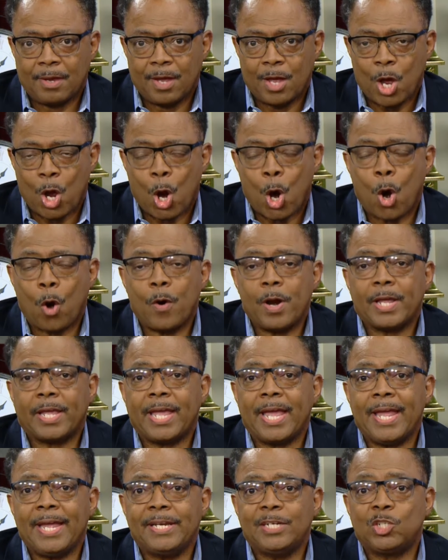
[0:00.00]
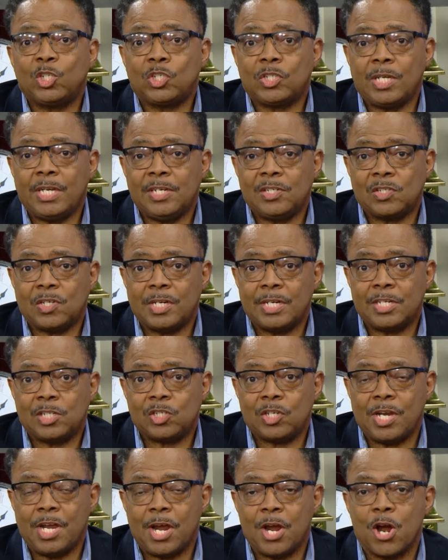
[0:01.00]
Hurricane season is
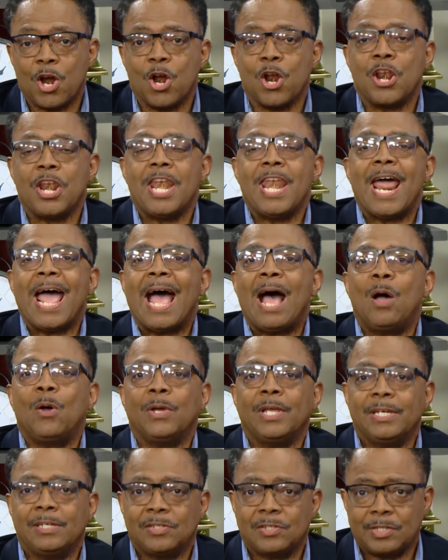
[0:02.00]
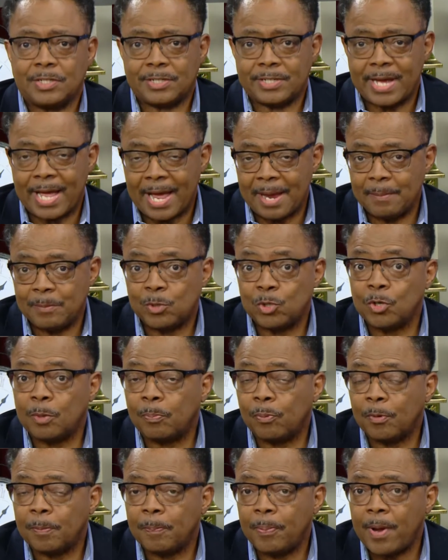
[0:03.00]
here. Now is the time to
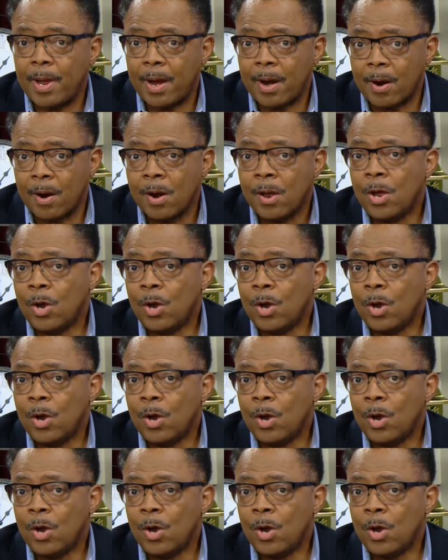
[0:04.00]
prepare.